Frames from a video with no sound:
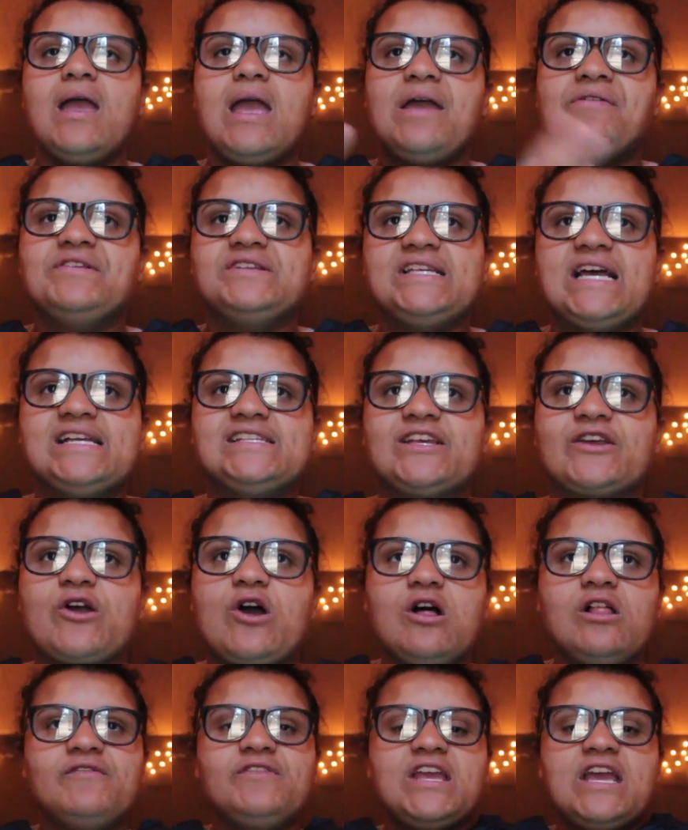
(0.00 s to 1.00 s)
And this has like
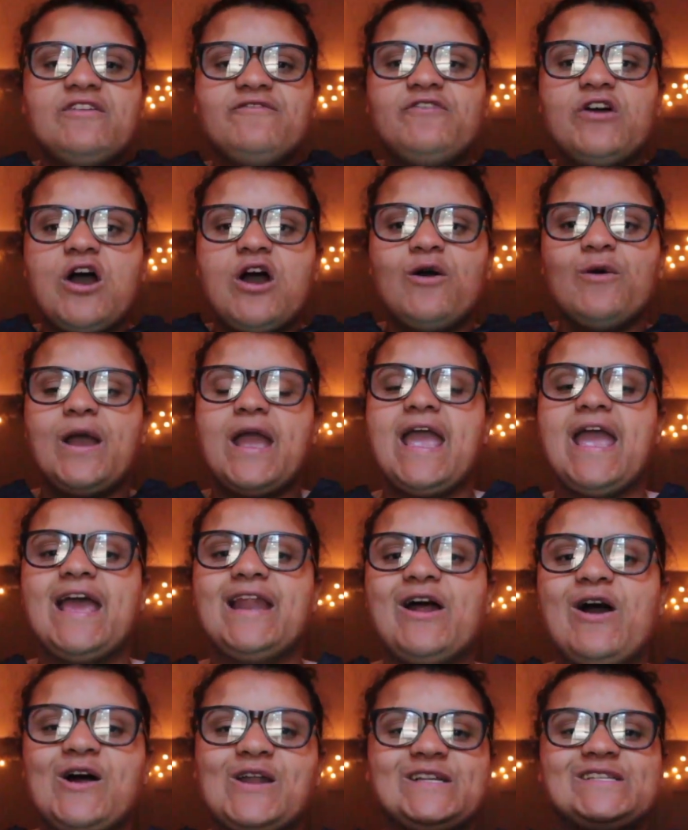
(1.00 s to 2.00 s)
all of the info,
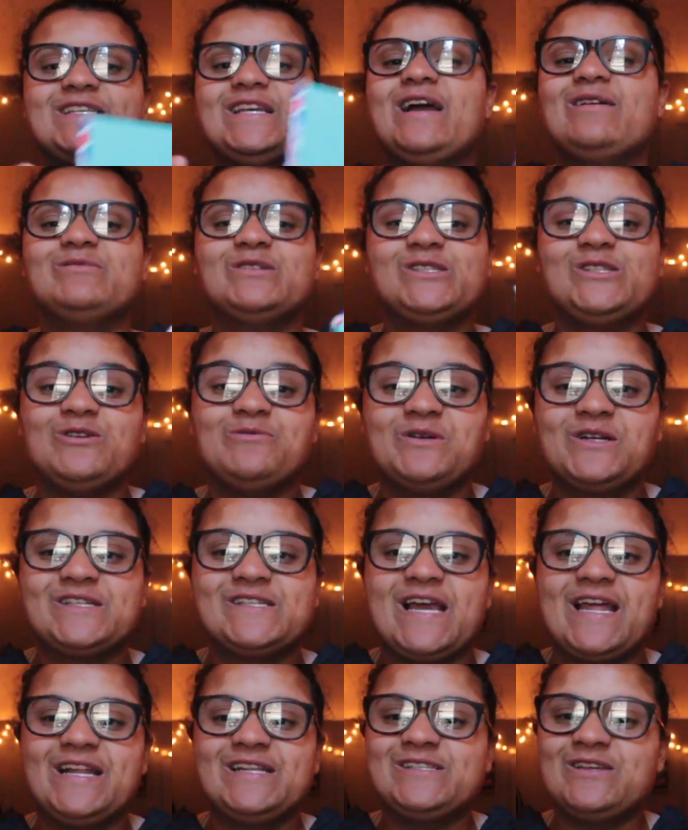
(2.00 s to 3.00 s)
and honestly I'm just super
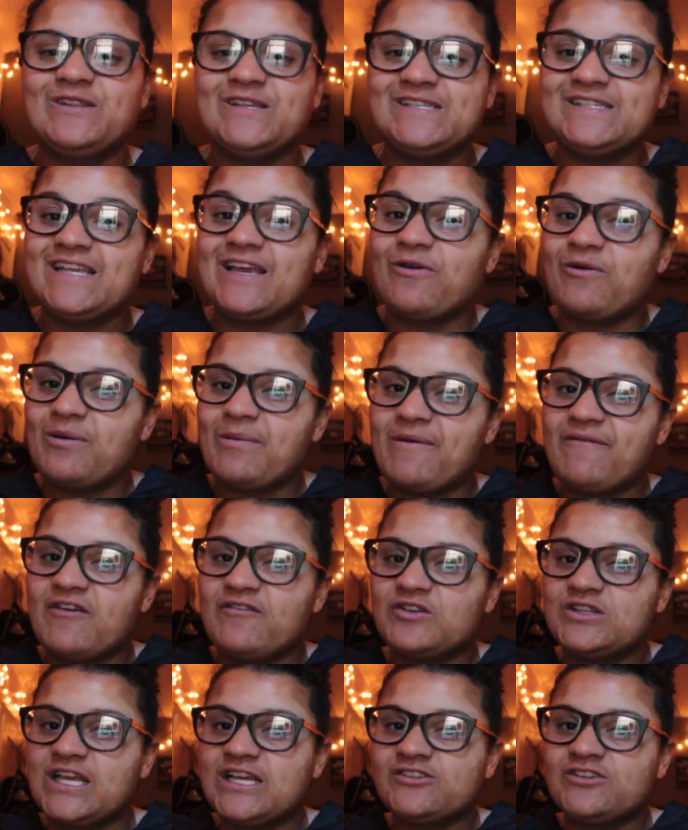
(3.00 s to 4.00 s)
excited, so this is like one of my
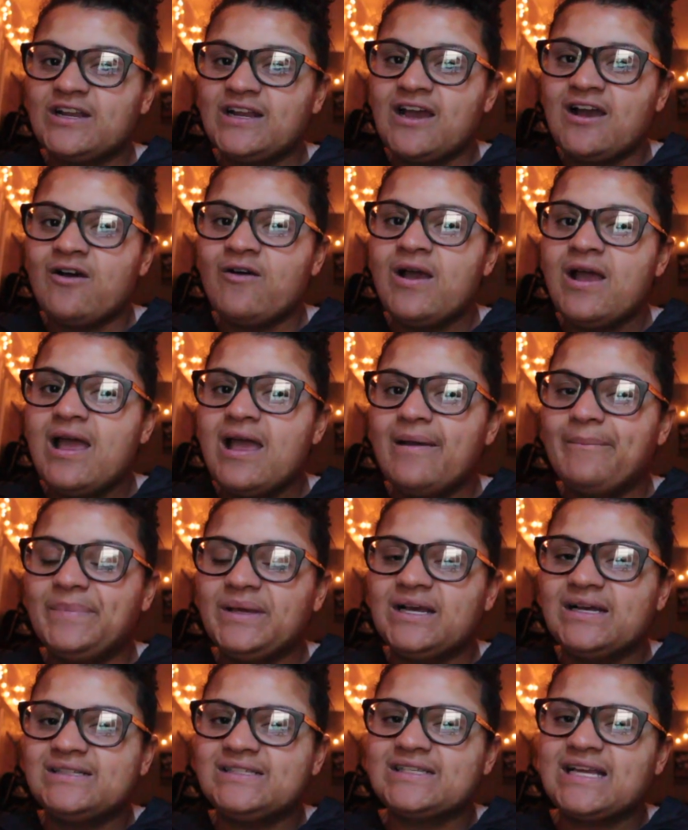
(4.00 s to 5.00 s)
favorite things right now
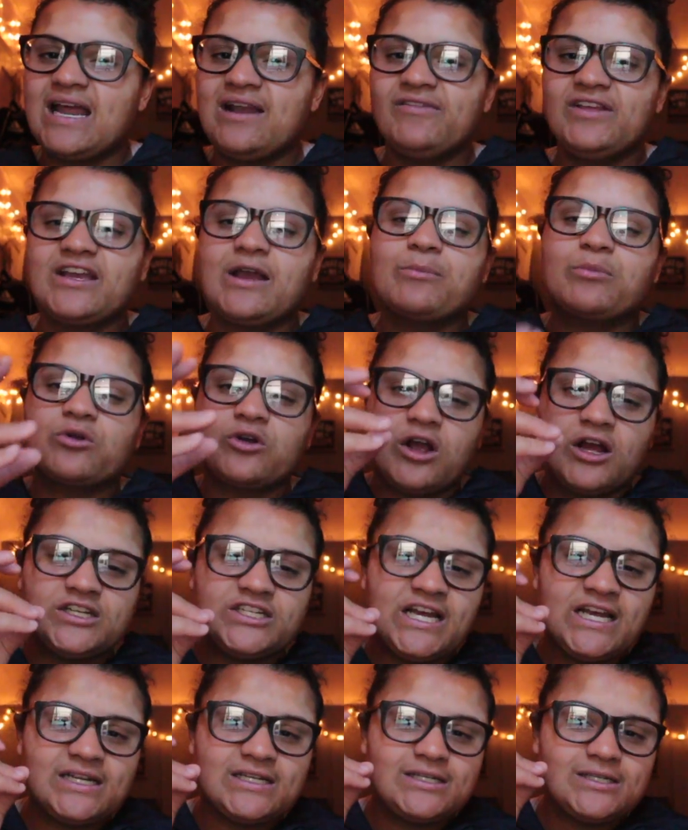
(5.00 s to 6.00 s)
because it's kind of like a
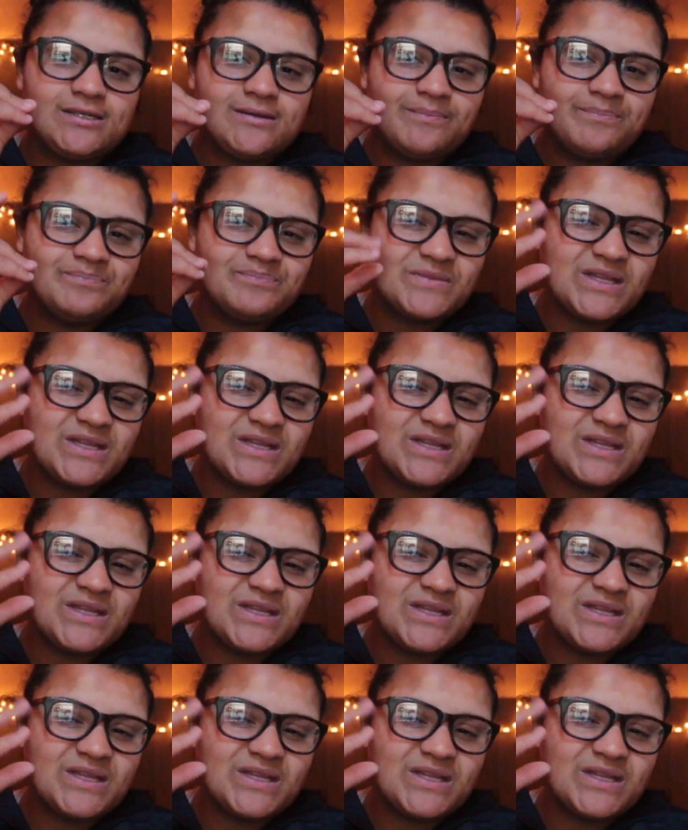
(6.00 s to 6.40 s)
project,